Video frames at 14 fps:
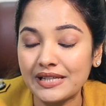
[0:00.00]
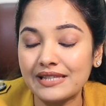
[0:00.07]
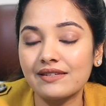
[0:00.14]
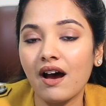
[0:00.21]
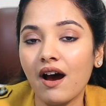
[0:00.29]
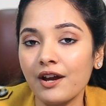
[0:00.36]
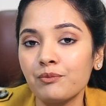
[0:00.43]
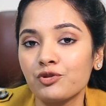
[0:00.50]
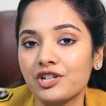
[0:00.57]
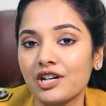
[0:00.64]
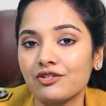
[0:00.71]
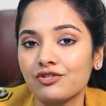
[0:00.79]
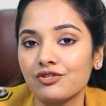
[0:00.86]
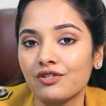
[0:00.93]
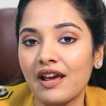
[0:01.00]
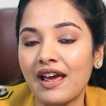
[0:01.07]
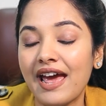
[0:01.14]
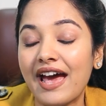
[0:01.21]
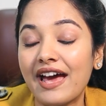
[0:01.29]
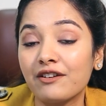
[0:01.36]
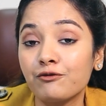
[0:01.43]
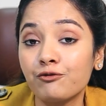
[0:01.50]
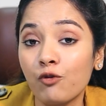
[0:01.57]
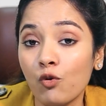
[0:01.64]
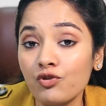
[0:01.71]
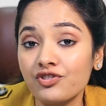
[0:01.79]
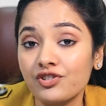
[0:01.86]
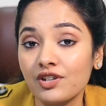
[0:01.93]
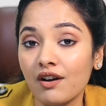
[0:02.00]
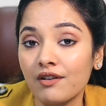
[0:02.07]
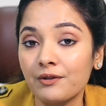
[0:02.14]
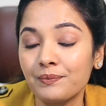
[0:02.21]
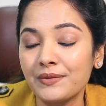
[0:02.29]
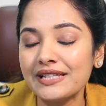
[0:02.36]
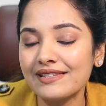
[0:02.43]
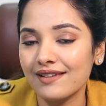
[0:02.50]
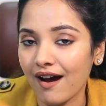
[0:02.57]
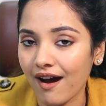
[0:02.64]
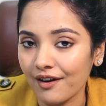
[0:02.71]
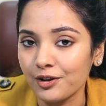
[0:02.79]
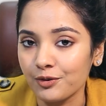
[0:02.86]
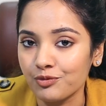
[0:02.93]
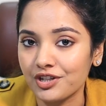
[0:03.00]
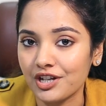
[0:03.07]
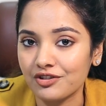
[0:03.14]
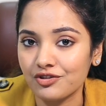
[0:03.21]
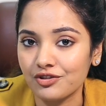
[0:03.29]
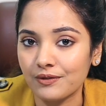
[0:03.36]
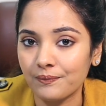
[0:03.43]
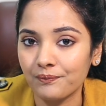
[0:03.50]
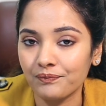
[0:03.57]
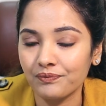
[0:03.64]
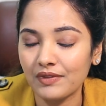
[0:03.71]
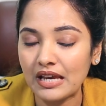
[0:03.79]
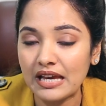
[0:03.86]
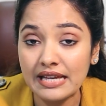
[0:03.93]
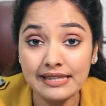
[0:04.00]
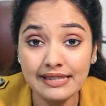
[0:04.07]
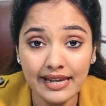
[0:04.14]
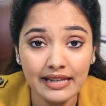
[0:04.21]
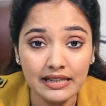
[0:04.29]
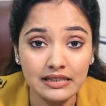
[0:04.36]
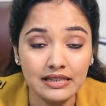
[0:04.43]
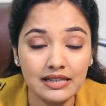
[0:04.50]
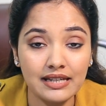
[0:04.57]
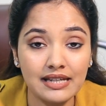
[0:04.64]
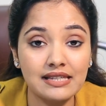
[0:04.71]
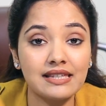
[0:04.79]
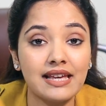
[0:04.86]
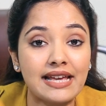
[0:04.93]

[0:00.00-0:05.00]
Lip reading: means high protection, and 4-star means higher protection. Second is